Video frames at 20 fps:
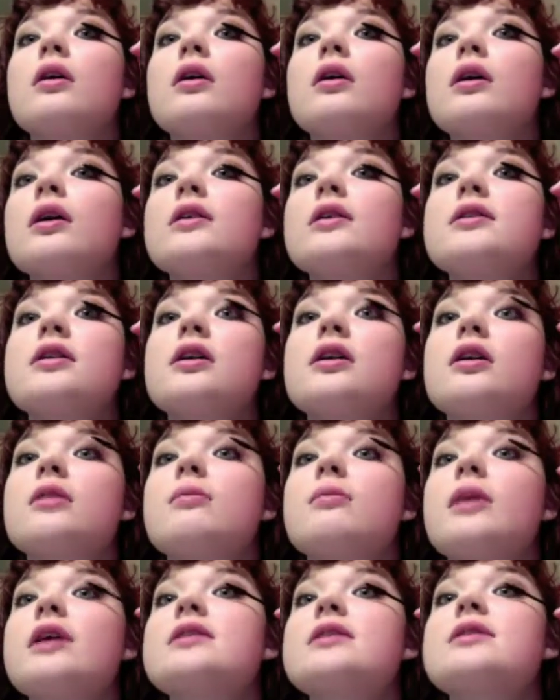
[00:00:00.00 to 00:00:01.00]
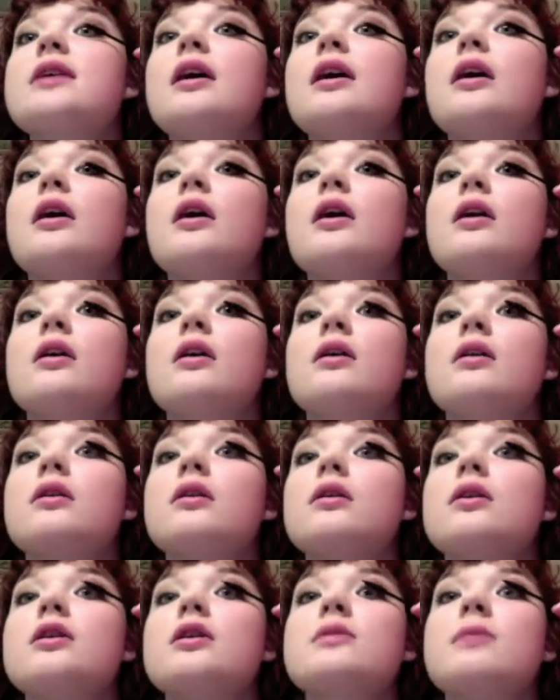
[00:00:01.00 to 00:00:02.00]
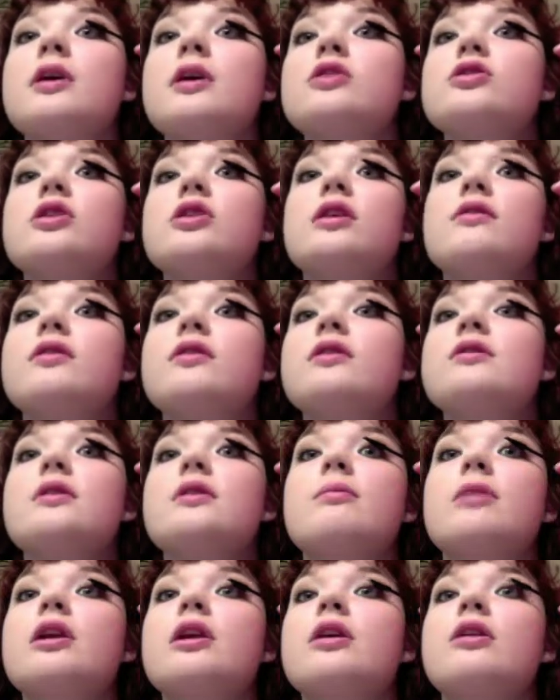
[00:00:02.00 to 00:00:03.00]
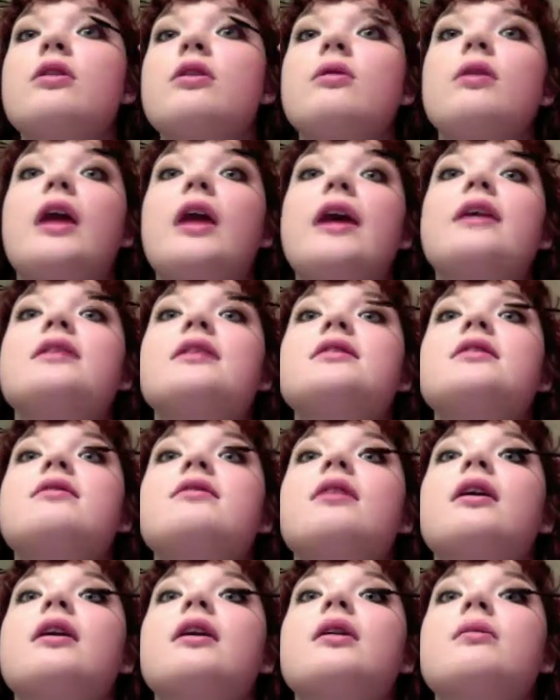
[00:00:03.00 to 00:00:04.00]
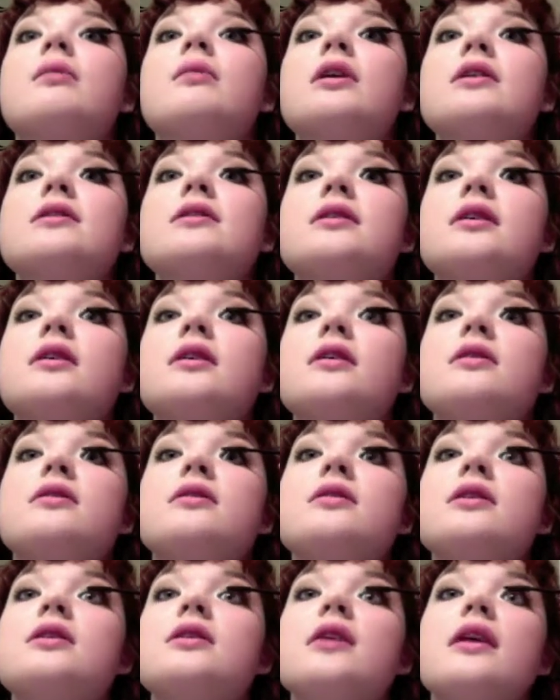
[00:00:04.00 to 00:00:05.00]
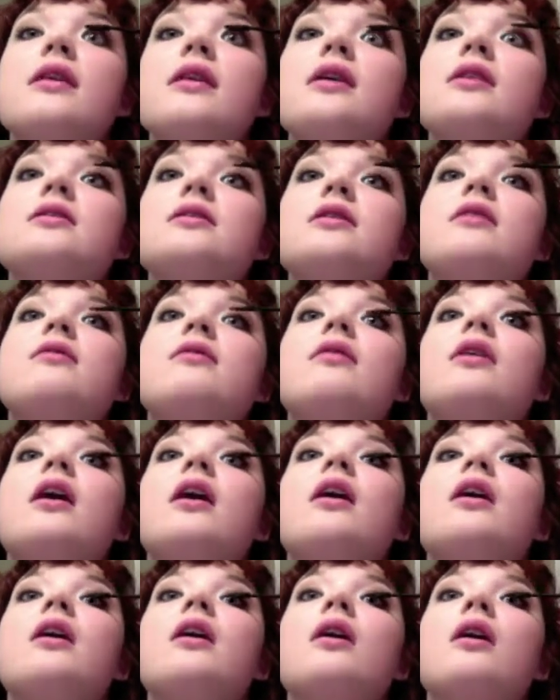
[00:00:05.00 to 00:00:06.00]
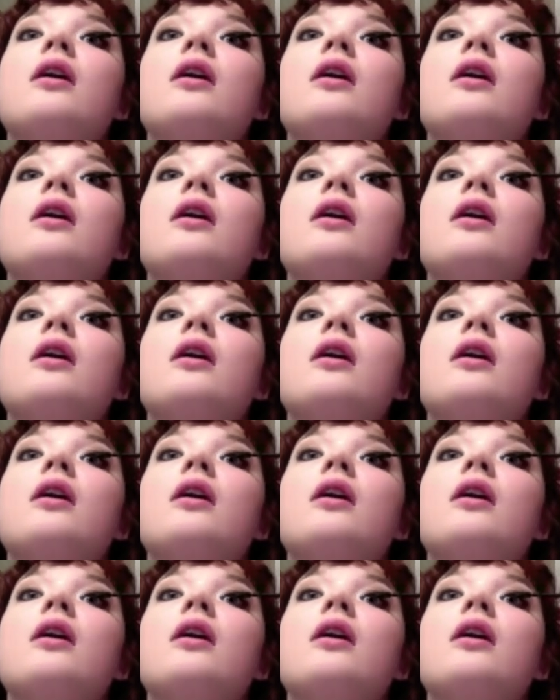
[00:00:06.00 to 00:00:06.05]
It's a good mascara, especially if you're somebody who likes defining mascaras. I think it's good for that.